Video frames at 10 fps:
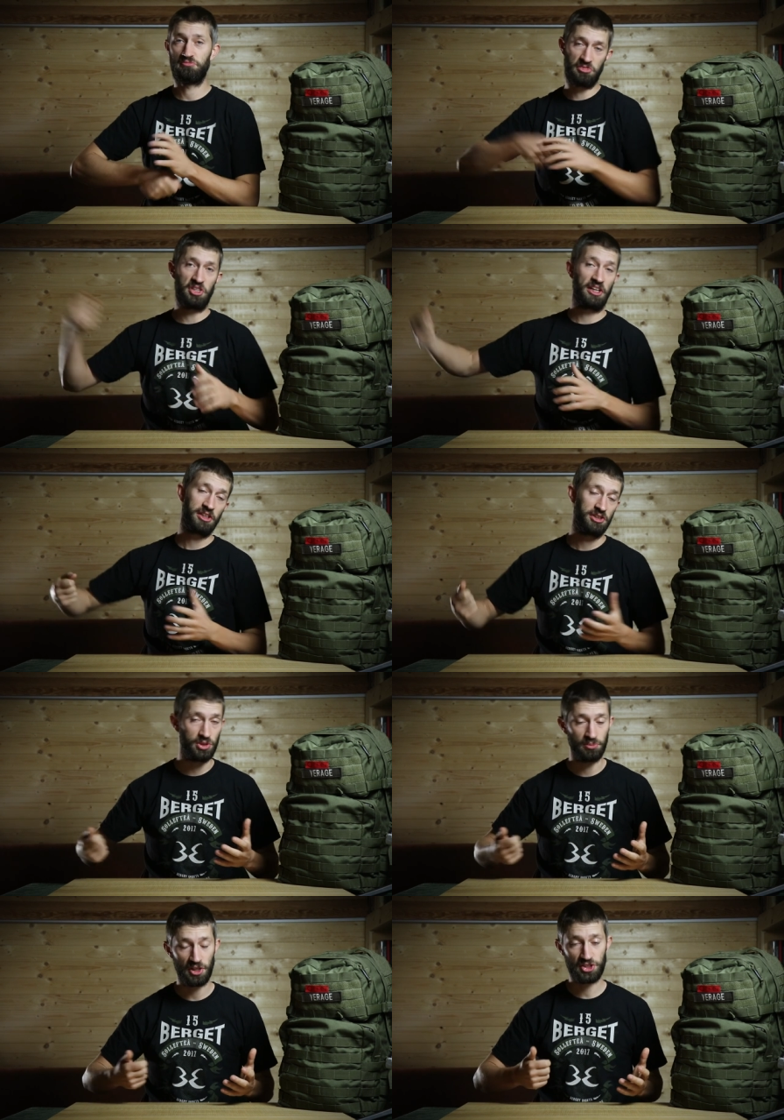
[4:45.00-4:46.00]
yank it
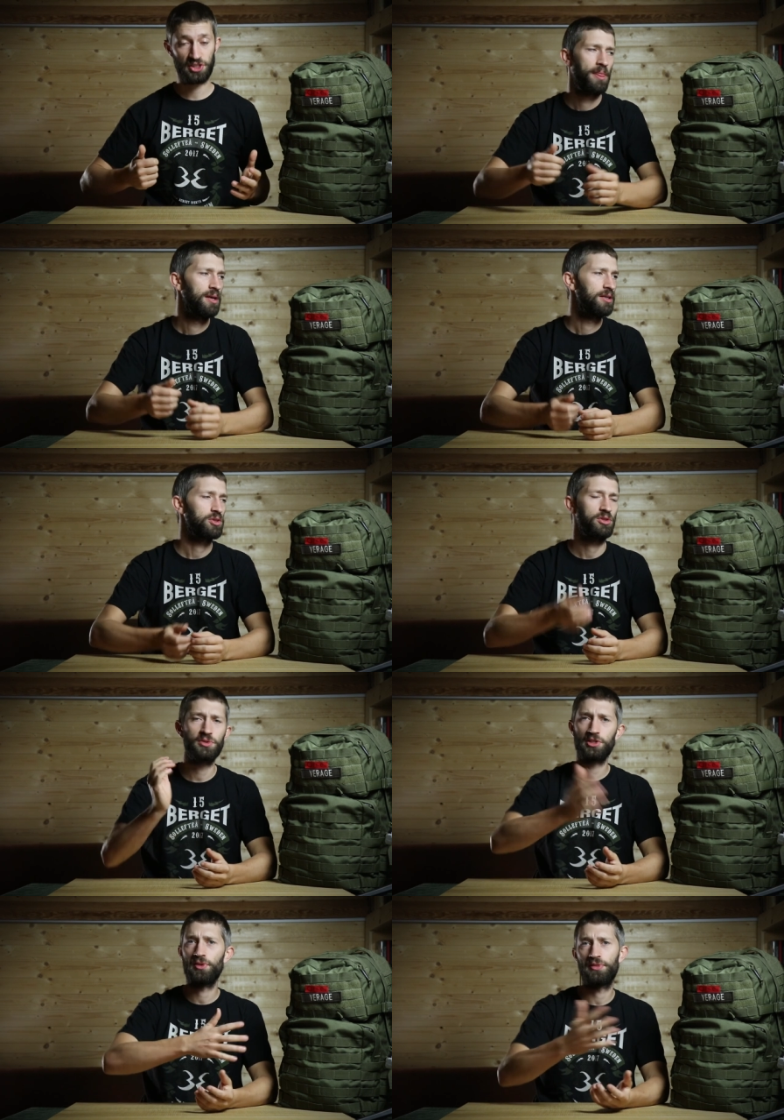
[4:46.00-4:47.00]
too much. So
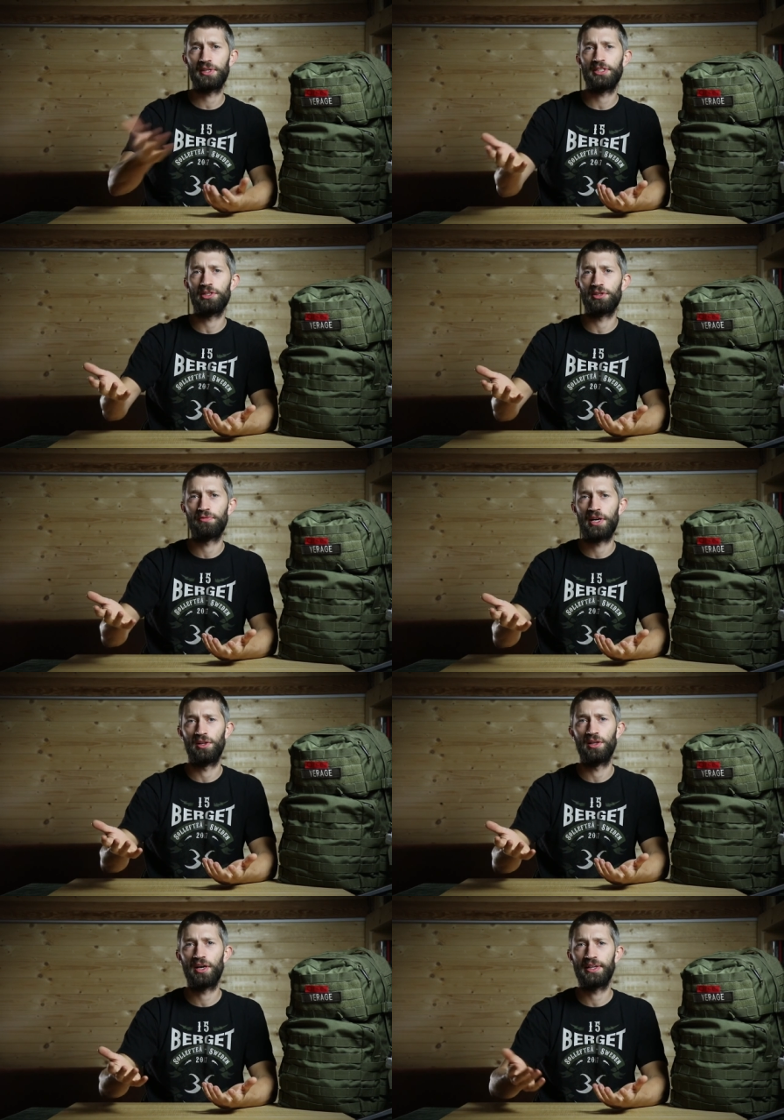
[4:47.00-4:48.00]
those are all the things that you can find
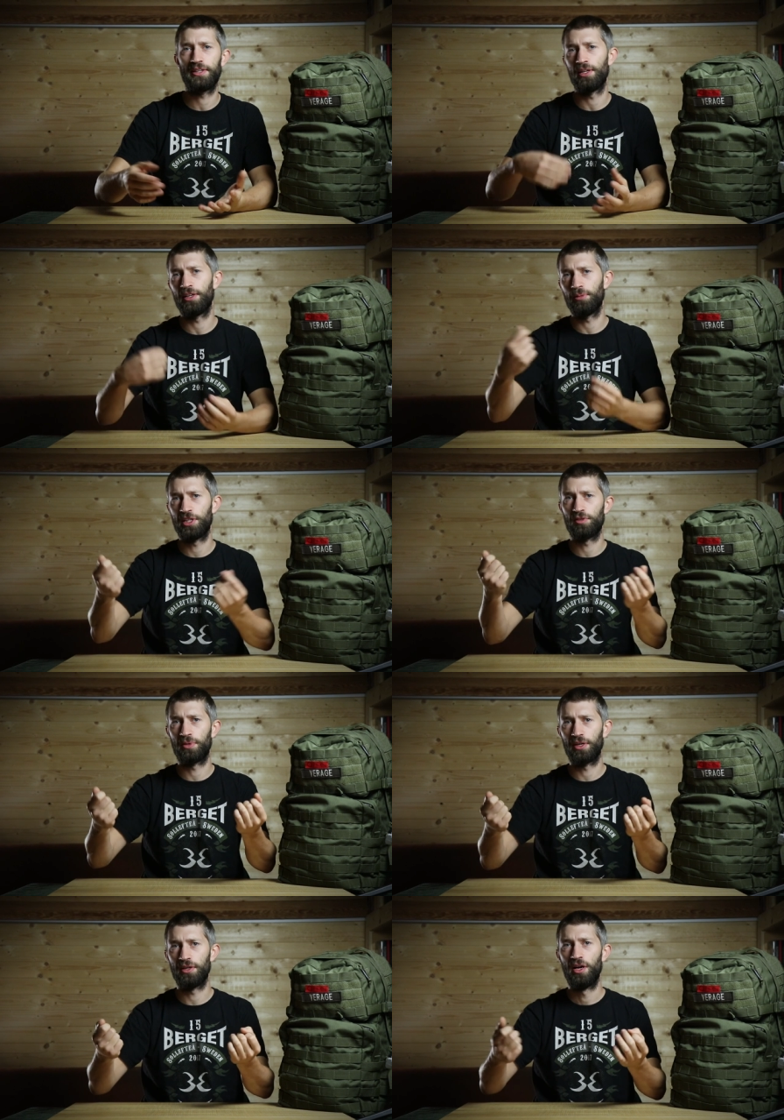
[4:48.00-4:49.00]
online and a little bit of
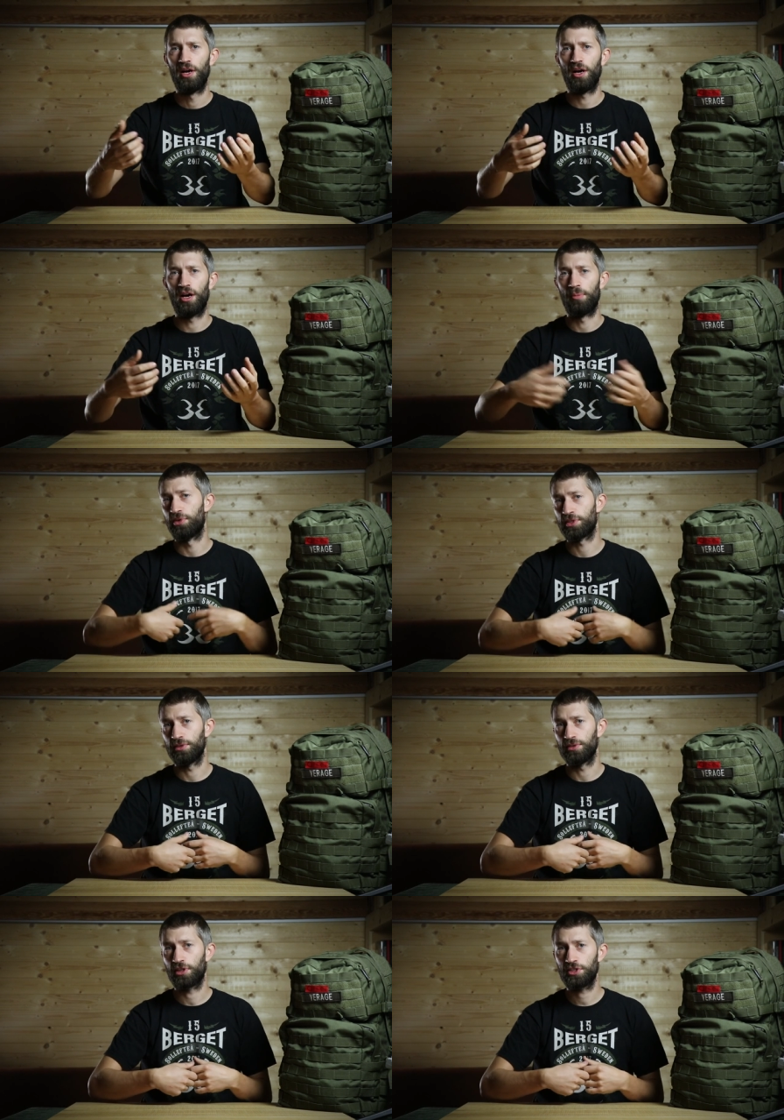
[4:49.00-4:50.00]
my uh,
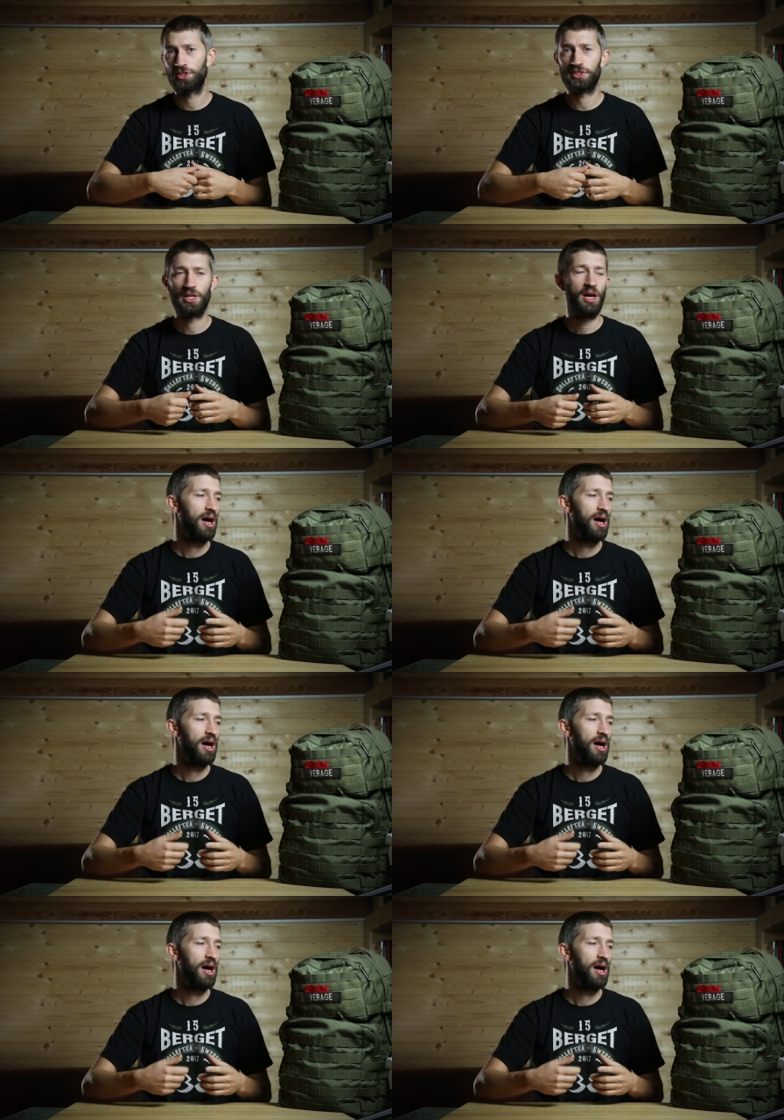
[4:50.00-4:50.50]
personal touches.